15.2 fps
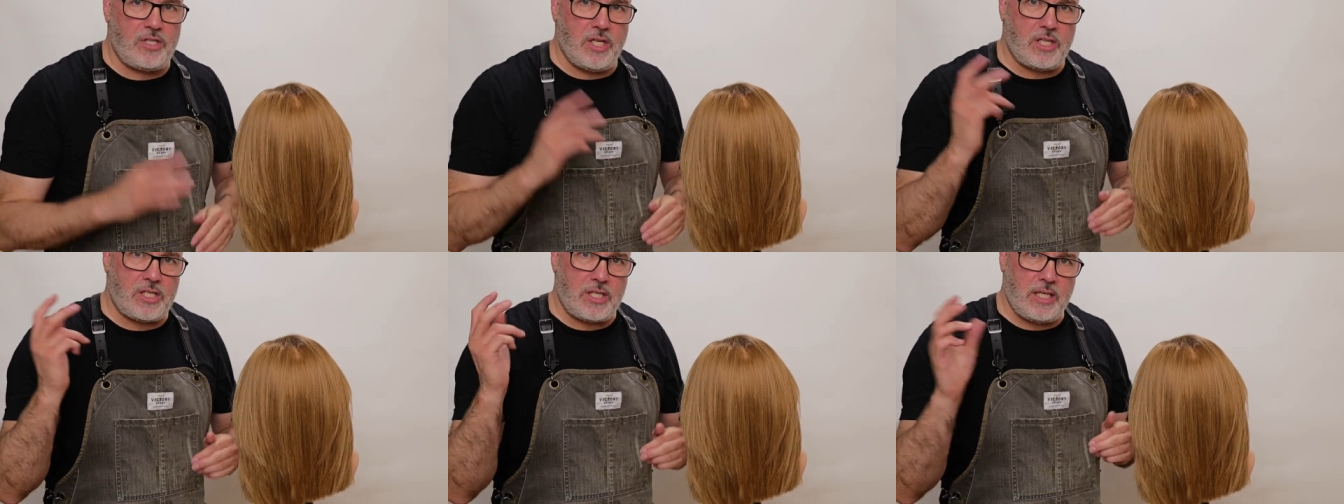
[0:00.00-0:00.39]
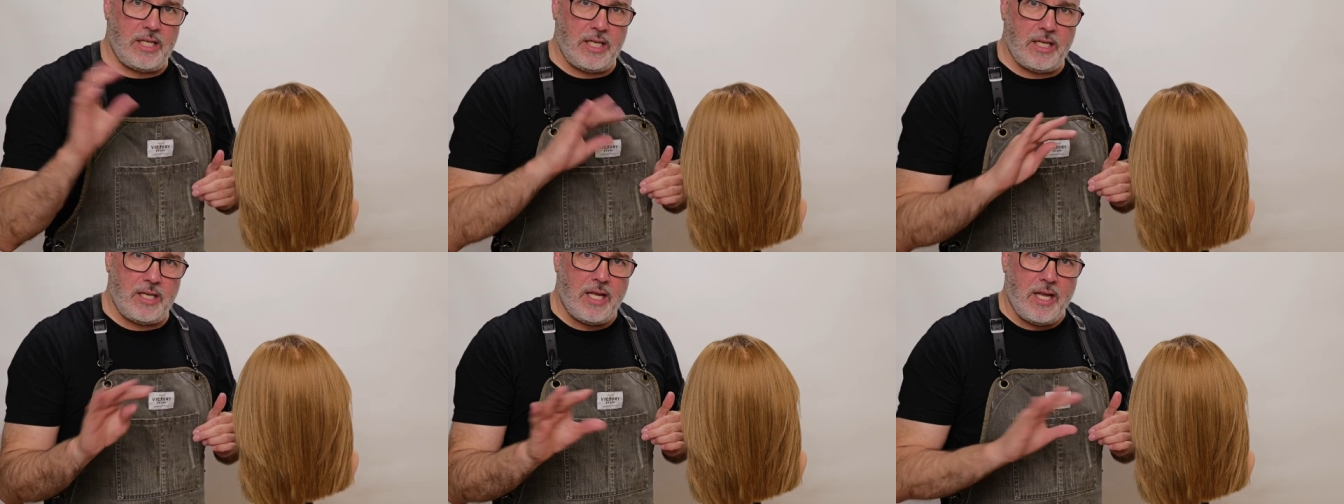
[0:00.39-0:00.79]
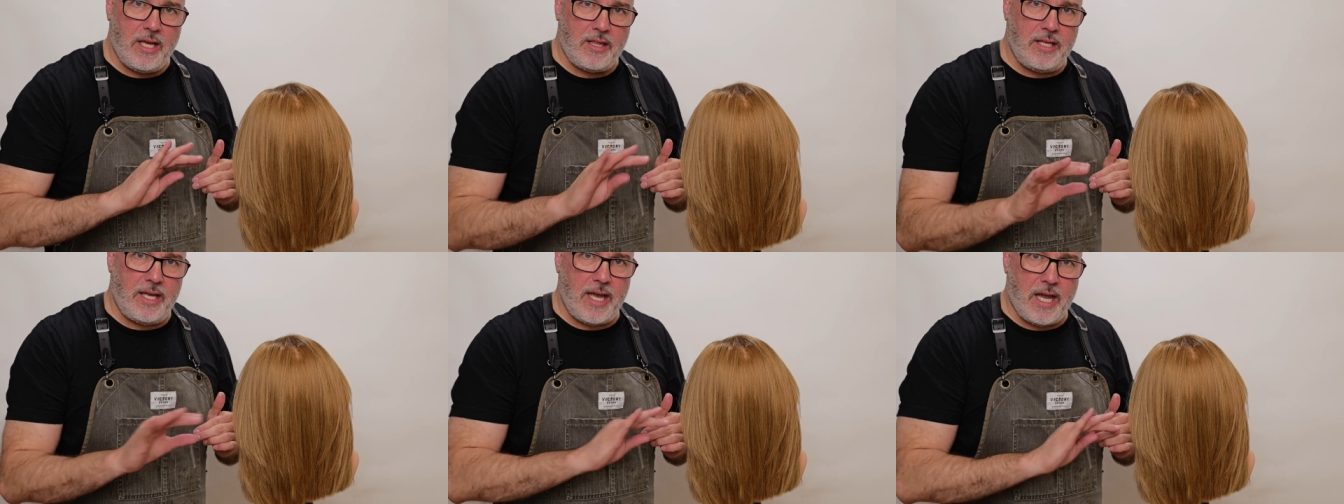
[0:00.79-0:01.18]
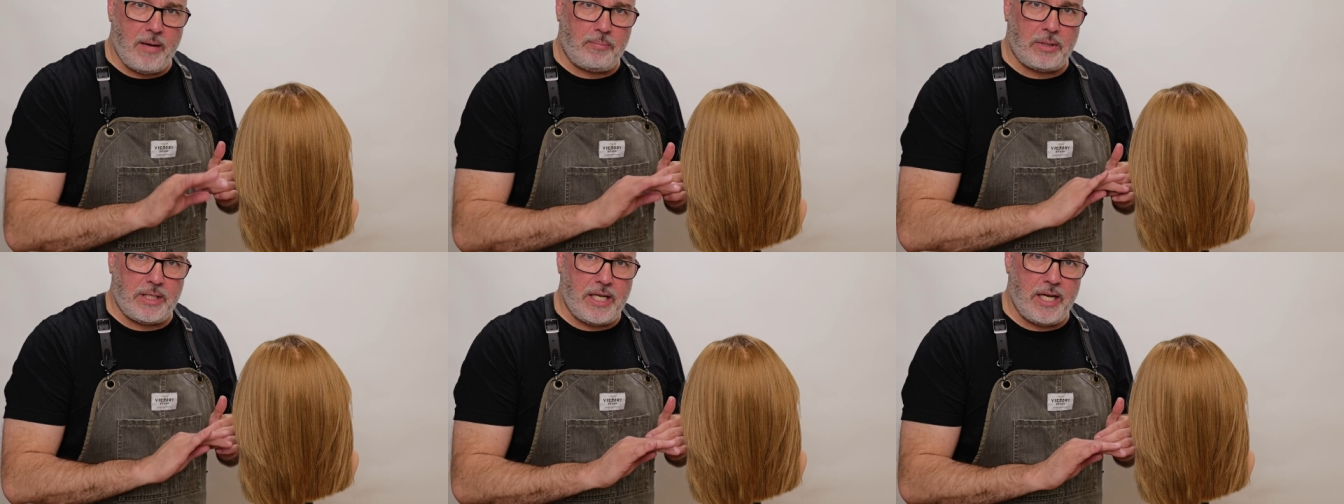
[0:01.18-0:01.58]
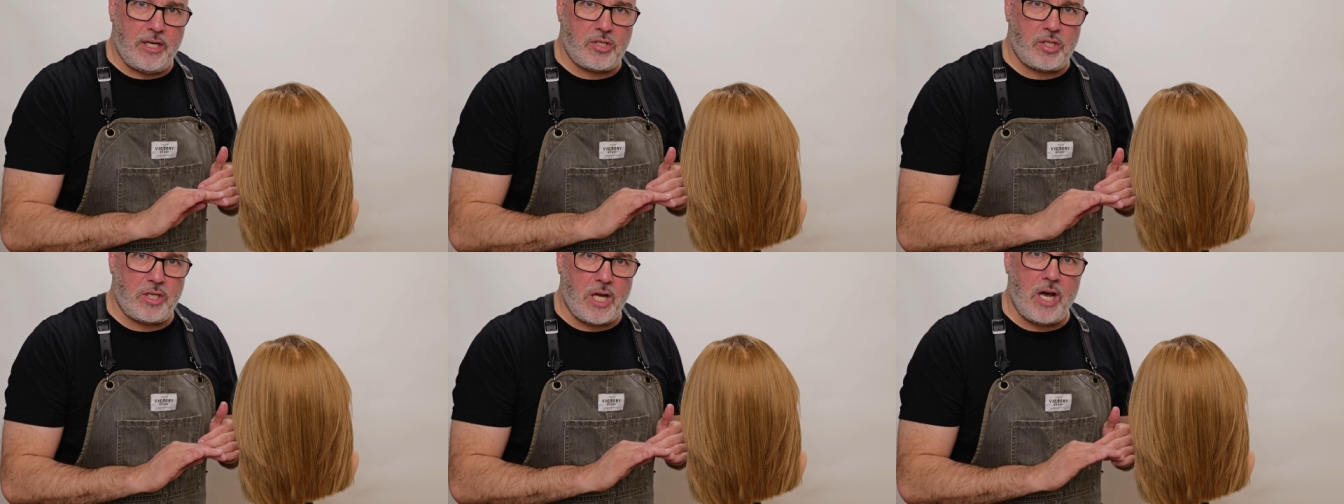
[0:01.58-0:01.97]
just in the
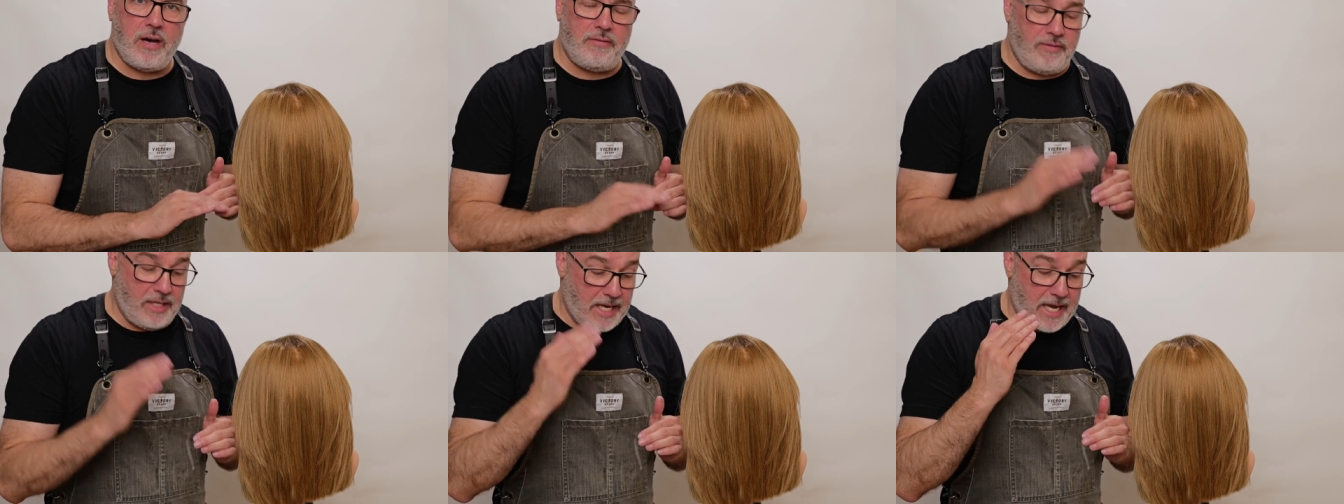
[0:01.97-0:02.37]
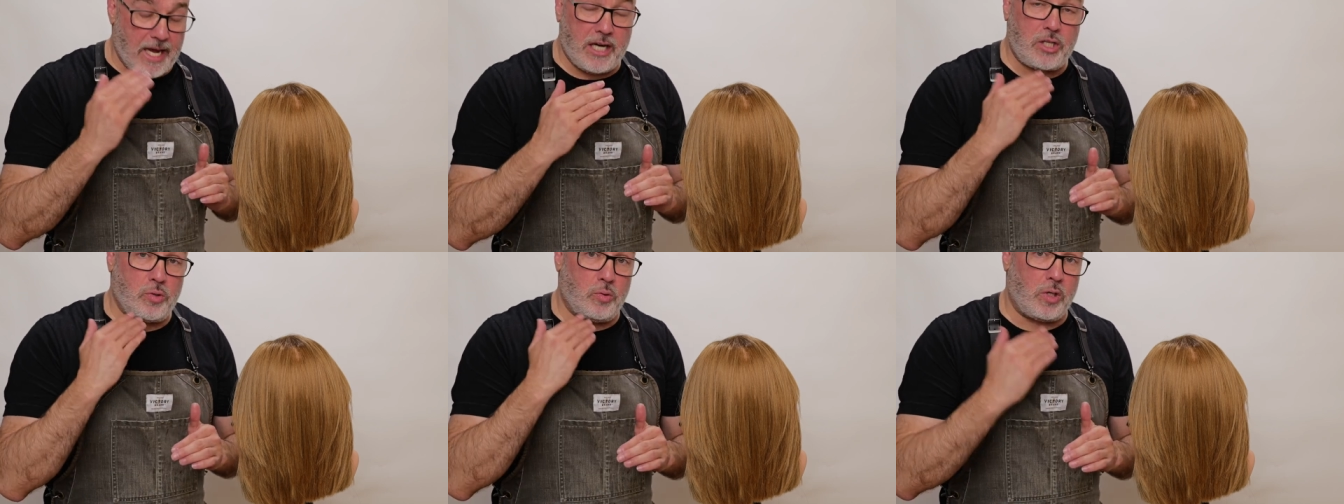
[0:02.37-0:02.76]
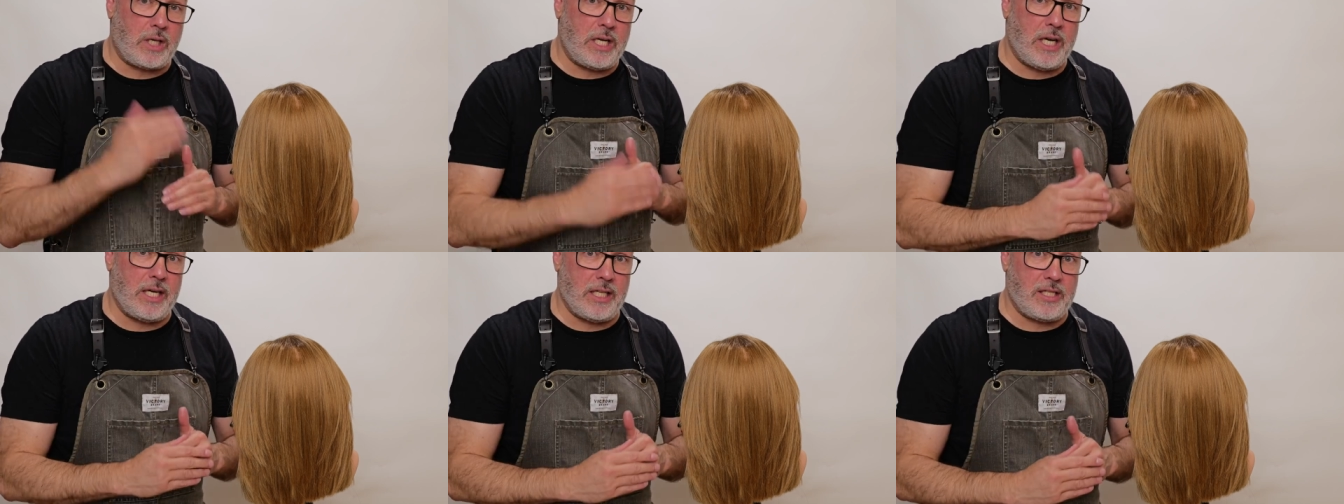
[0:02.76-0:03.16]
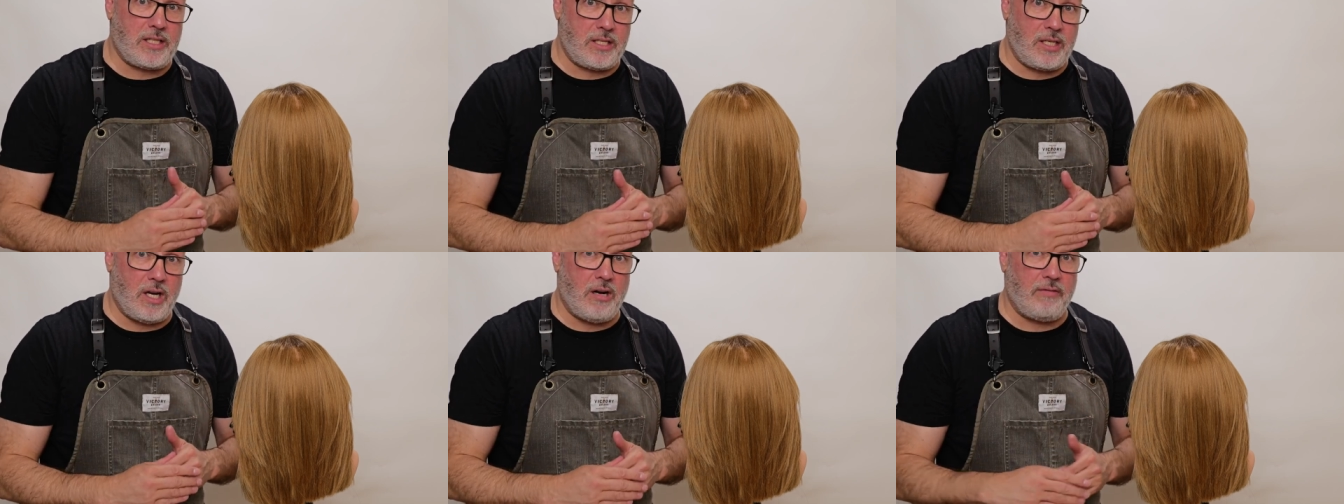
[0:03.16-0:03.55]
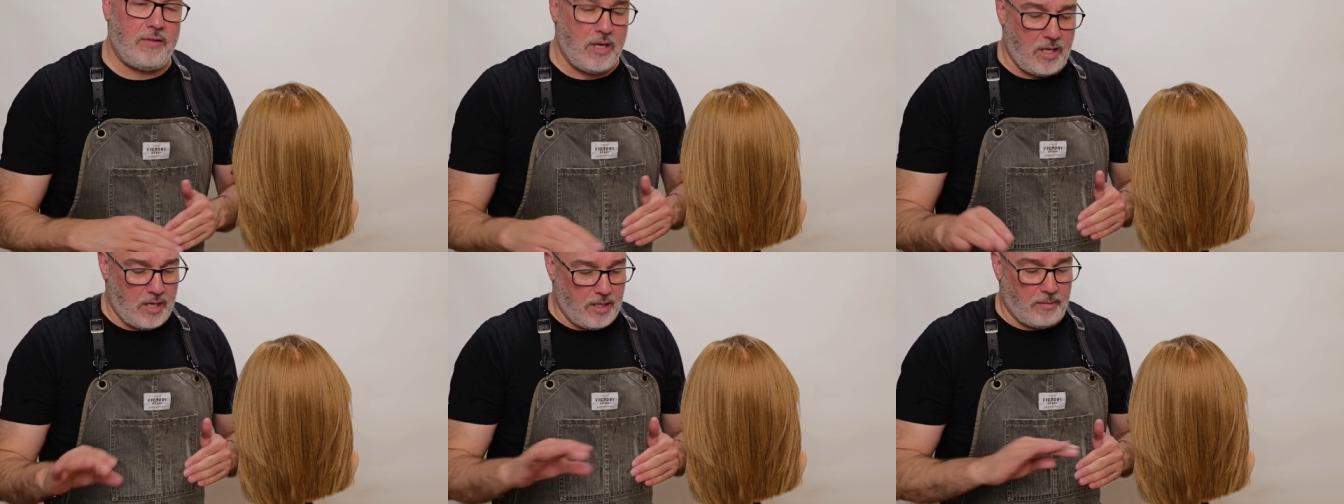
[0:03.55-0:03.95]
application of the actual cut itself,
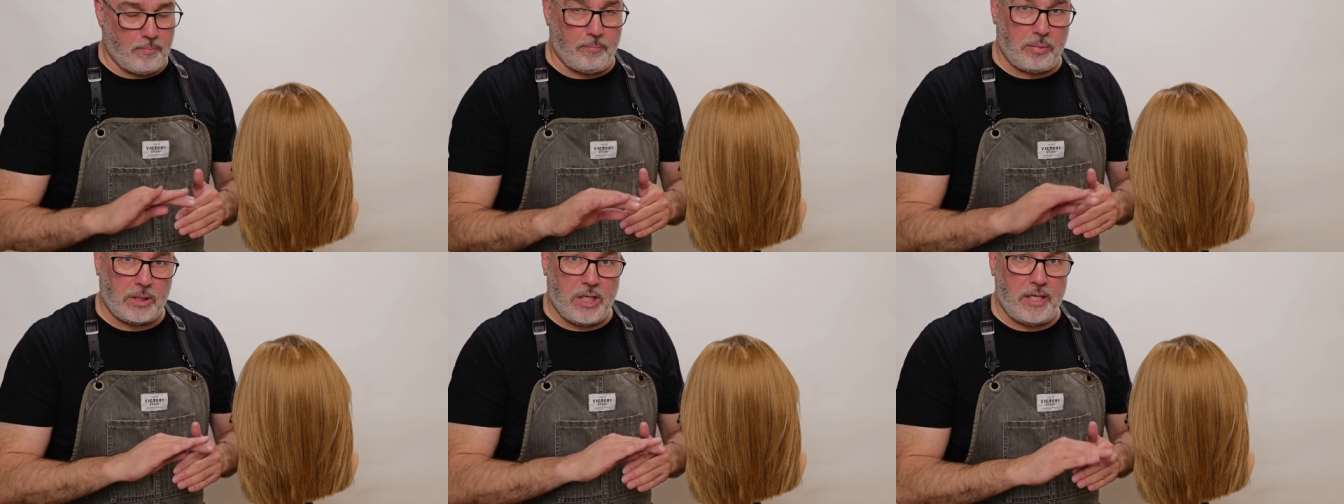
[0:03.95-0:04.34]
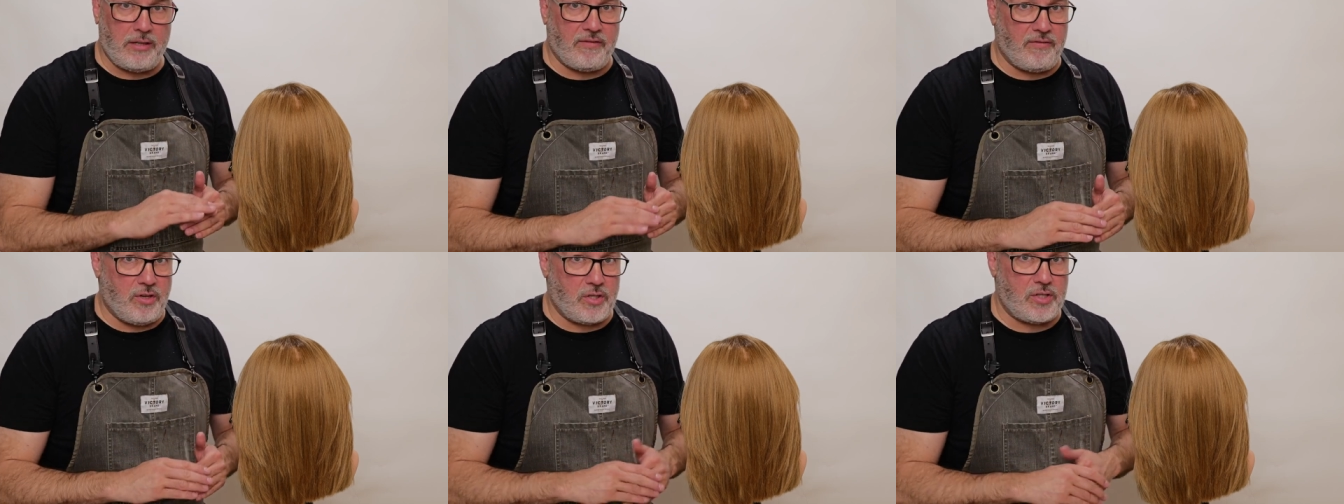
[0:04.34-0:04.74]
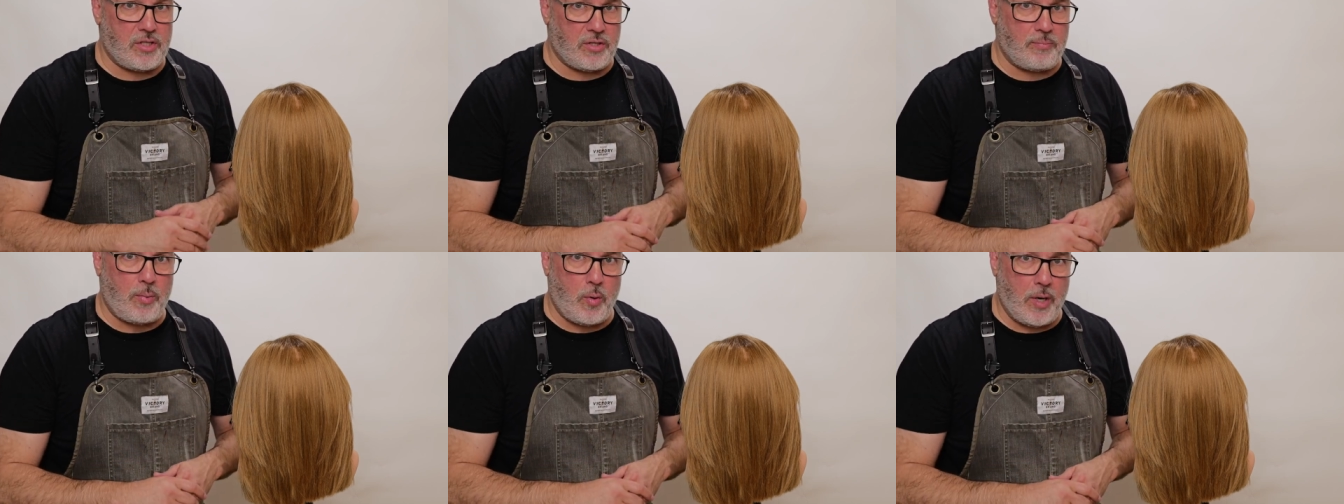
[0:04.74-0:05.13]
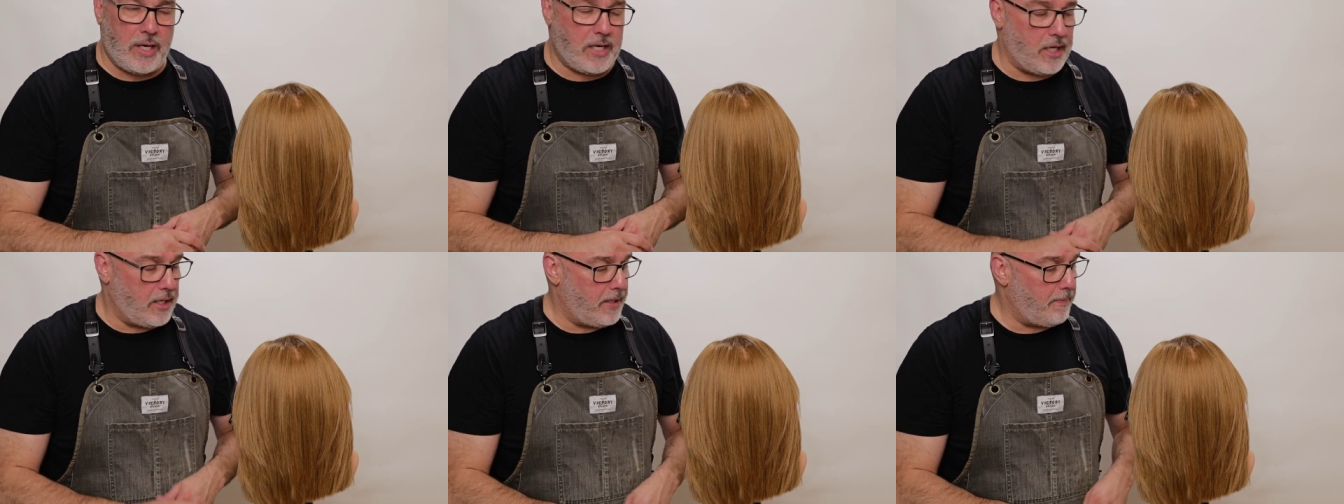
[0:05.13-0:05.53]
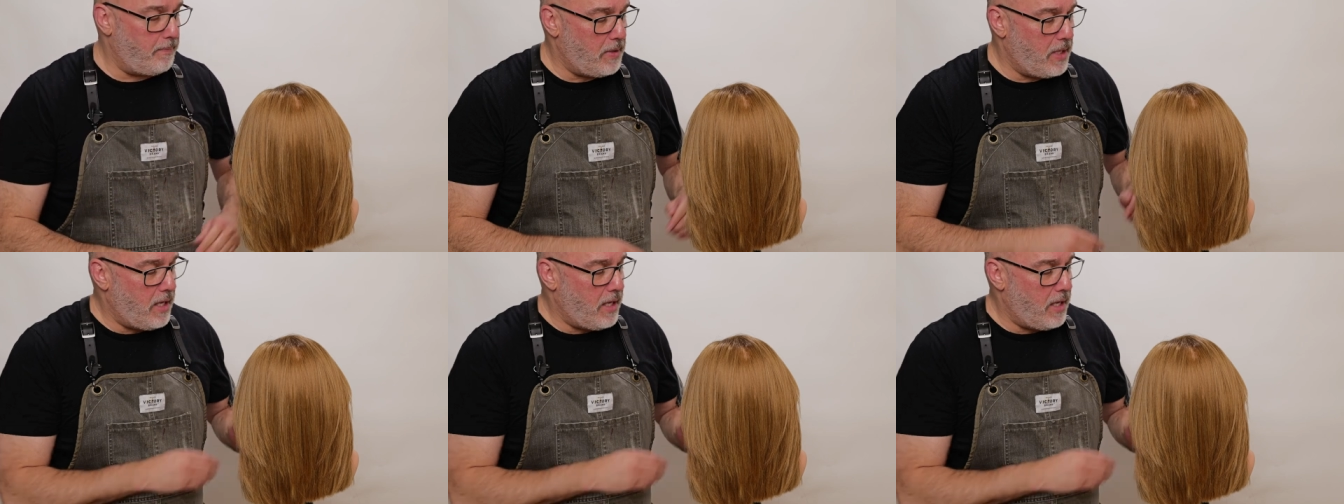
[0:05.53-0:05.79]
blunt versus point cutting.